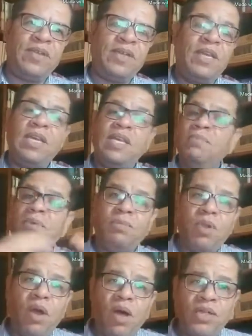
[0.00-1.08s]
People are
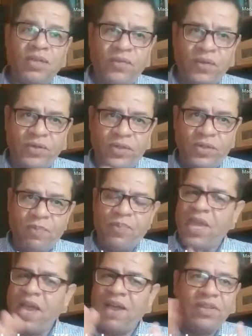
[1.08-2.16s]
different. They have
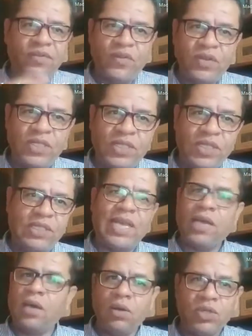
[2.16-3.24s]
different
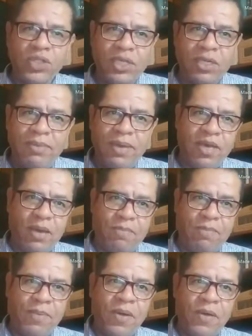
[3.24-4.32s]
psychological makeup.
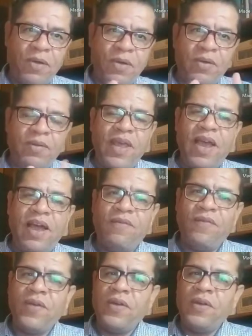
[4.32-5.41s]
They have
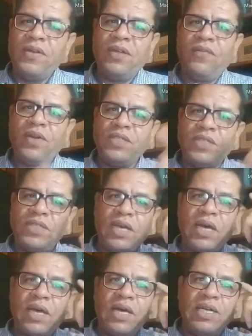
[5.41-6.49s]
different
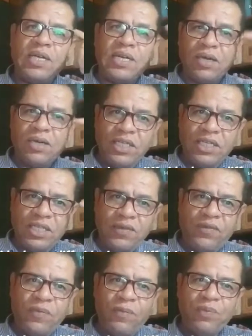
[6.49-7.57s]
cognitive
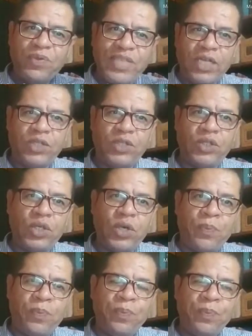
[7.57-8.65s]
texture.
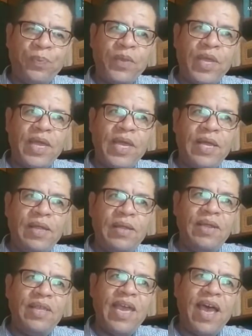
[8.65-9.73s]
They
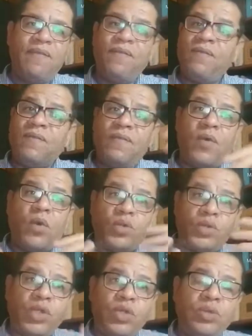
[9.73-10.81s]
have also
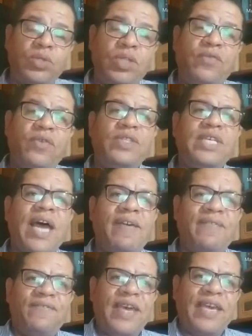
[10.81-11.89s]
different
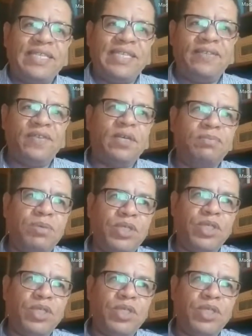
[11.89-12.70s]
affective composition.